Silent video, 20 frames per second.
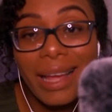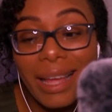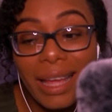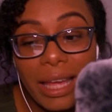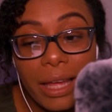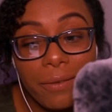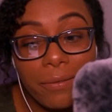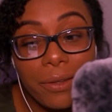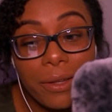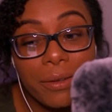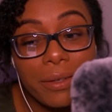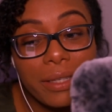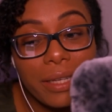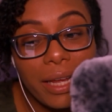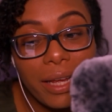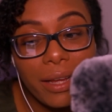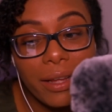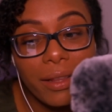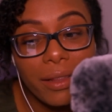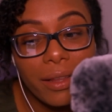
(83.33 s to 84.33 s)
If you
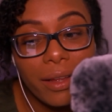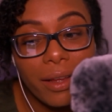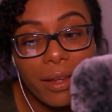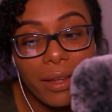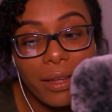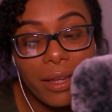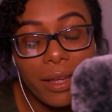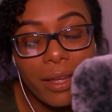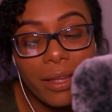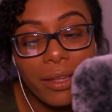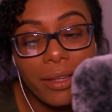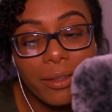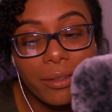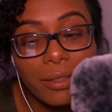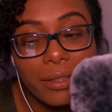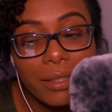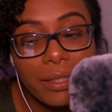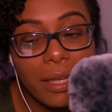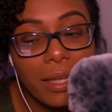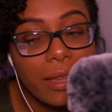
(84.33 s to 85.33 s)
take a look, you'll
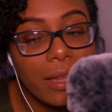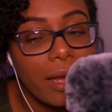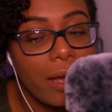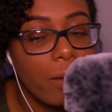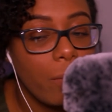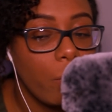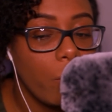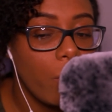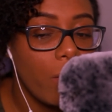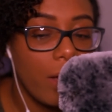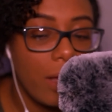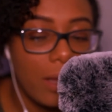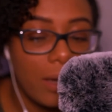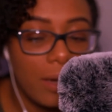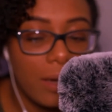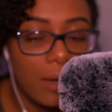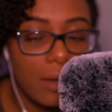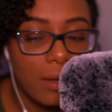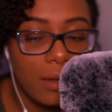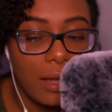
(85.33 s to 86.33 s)
see that 1
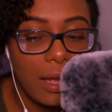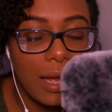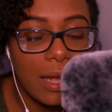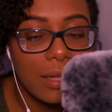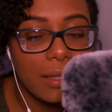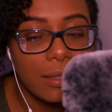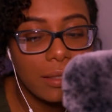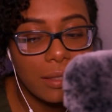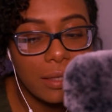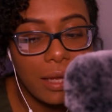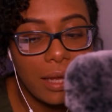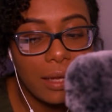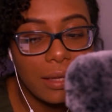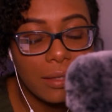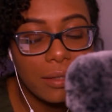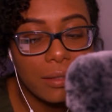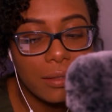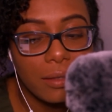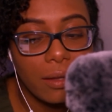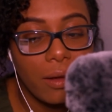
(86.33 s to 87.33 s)
and
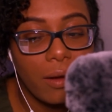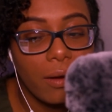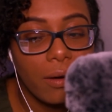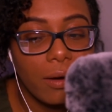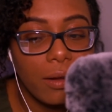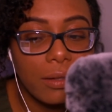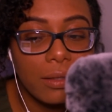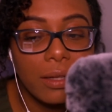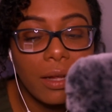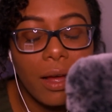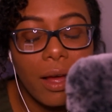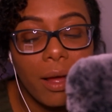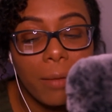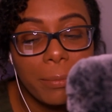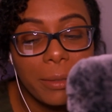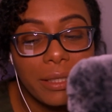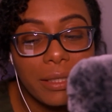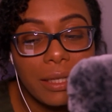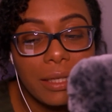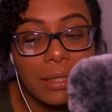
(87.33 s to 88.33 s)
6 are on the
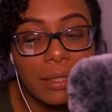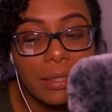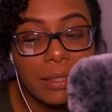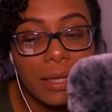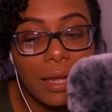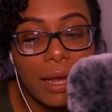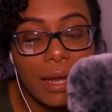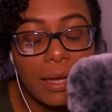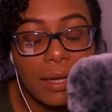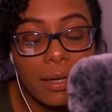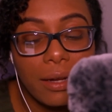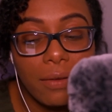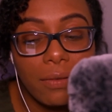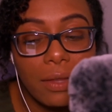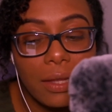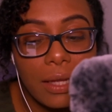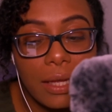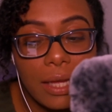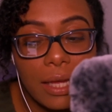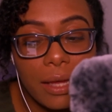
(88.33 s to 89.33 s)
opposite side of
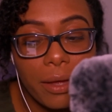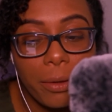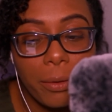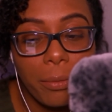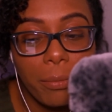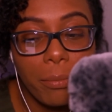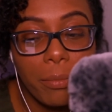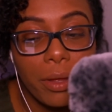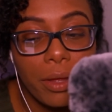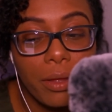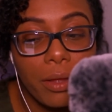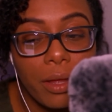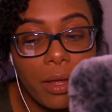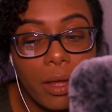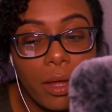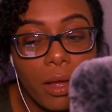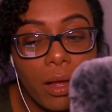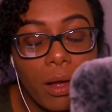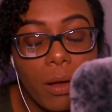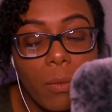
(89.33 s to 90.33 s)
the cube.
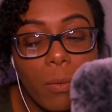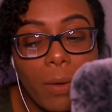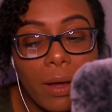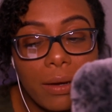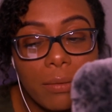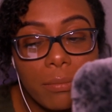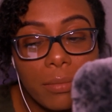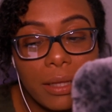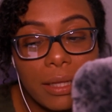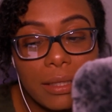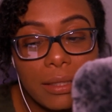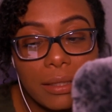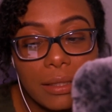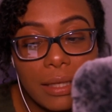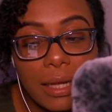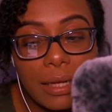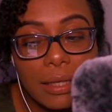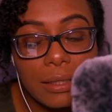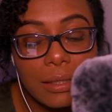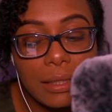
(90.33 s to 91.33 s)
1 plus
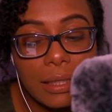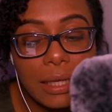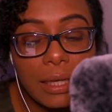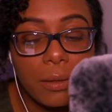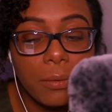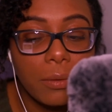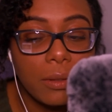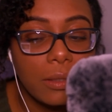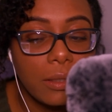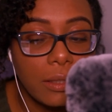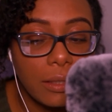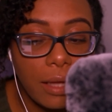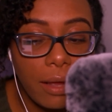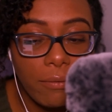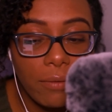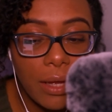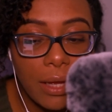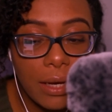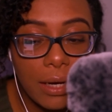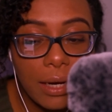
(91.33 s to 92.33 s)
6 equals
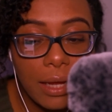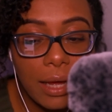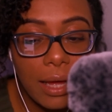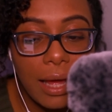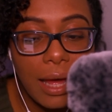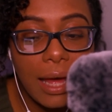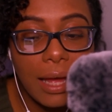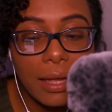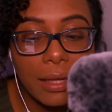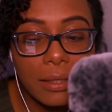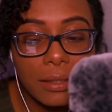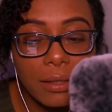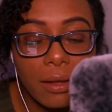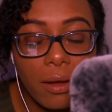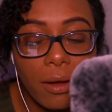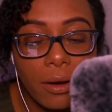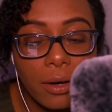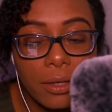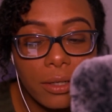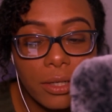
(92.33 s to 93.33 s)
7, as
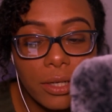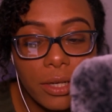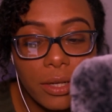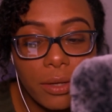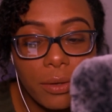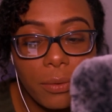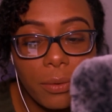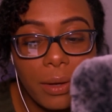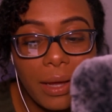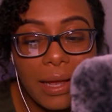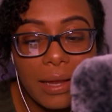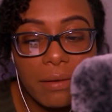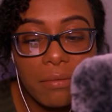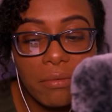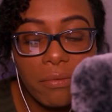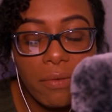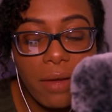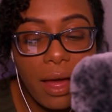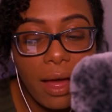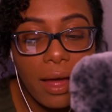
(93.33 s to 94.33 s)
are 2 and
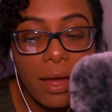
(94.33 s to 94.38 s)
5,